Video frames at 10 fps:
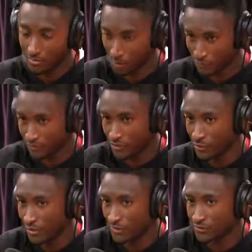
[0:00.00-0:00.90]
mostly
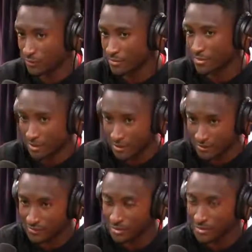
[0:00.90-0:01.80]
doing certain
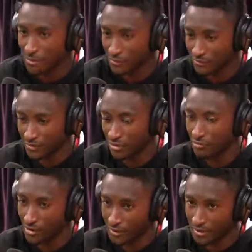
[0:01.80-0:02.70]
things, like mostly
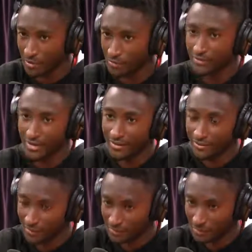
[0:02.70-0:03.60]
throwing, mostly getting
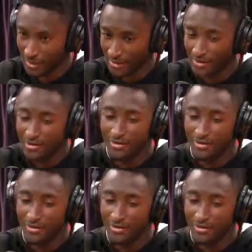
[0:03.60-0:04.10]
the disc back.